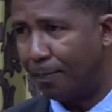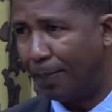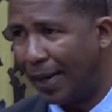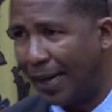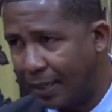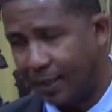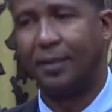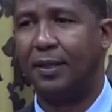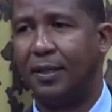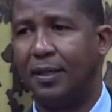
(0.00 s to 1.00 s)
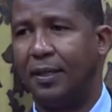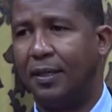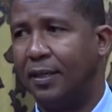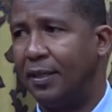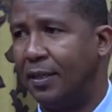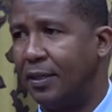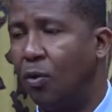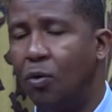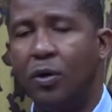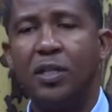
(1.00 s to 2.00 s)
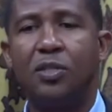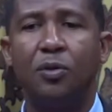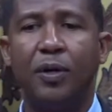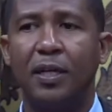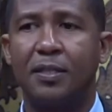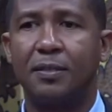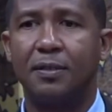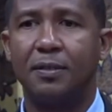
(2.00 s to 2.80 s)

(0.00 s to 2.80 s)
plan. Who is doing it?